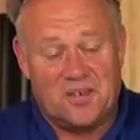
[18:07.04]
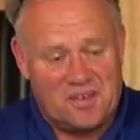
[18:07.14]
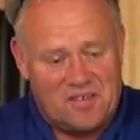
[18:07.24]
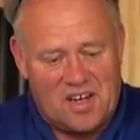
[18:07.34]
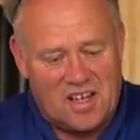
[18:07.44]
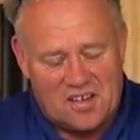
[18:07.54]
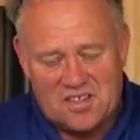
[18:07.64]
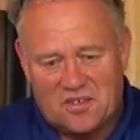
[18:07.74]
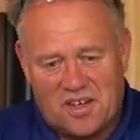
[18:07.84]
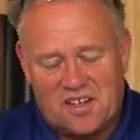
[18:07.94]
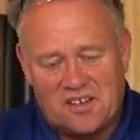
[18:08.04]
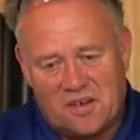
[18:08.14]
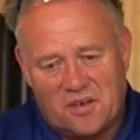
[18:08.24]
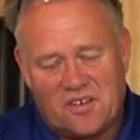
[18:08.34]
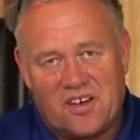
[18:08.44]
on the video, so I don't
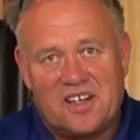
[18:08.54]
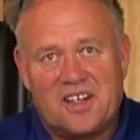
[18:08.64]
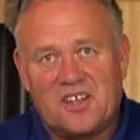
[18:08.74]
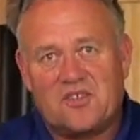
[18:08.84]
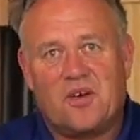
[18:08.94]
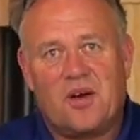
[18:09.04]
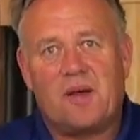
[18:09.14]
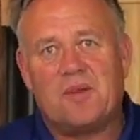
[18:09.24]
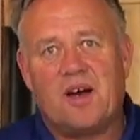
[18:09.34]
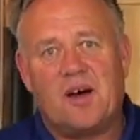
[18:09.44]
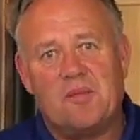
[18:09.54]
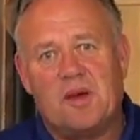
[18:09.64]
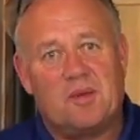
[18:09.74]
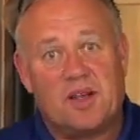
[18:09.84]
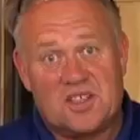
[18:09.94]
know whether any dust flew out behind
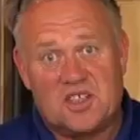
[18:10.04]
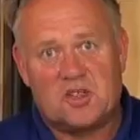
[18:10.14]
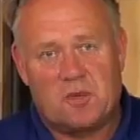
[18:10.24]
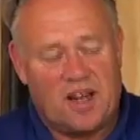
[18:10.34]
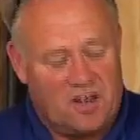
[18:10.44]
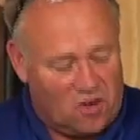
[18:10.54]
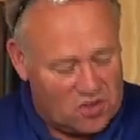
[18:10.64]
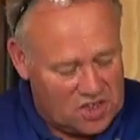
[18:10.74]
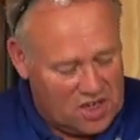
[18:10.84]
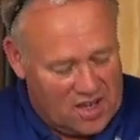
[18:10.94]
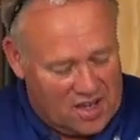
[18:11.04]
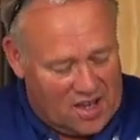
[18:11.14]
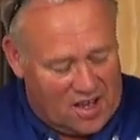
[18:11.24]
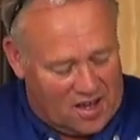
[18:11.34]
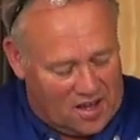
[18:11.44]
me, but I suspect not.
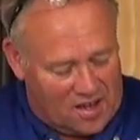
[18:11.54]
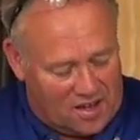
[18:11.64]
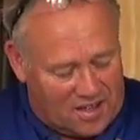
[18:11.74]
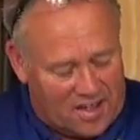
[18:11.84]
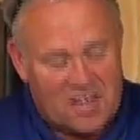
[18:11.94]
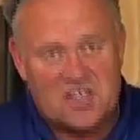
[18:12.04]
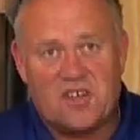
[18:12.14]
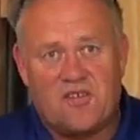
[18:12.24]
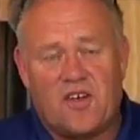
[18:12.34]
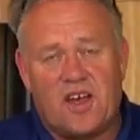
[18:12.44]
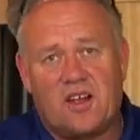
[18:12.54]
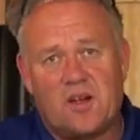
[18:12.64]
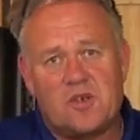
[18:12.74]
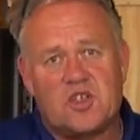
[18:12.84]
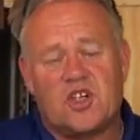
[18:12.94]
I could actually feel the
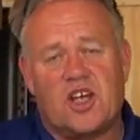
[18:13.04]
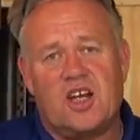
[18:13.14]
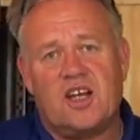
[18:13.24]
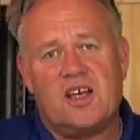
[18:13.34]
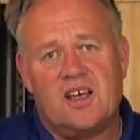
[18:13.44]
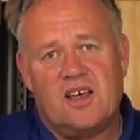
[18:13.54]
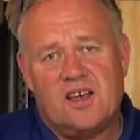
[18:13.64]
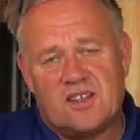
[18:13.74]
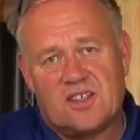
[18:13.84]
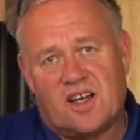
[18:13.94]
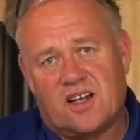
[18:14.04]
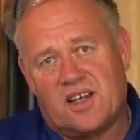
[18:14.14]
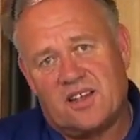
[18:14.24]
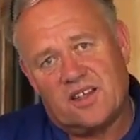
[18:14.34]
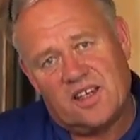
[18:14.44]
machine
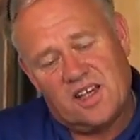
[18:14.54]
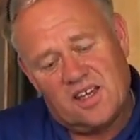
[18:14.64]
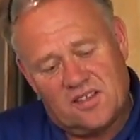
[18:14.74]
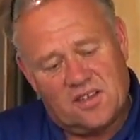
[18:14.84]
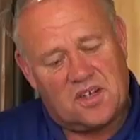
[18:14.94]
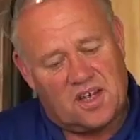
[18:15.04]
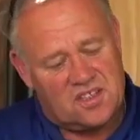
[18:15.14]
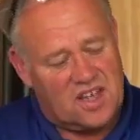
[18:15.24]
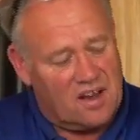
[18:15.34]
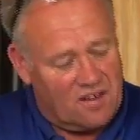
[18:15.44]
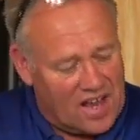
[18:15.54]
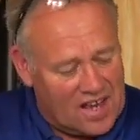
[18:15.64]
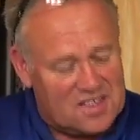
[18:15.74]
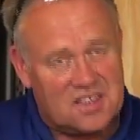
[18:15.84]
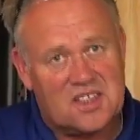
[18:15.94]
sucking the dust out
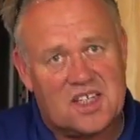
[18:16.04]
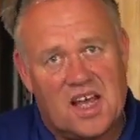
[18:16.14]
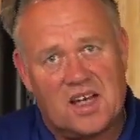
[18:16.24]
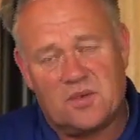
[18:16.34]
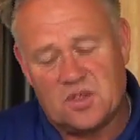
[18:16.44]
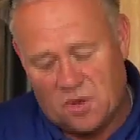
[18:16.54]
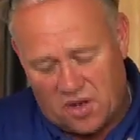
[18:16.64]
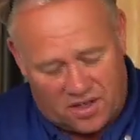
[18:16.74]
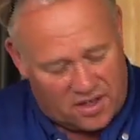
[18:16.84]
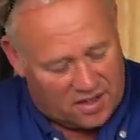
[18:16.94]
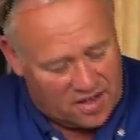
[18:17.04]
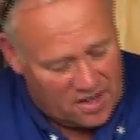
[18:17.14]
as the sander was working.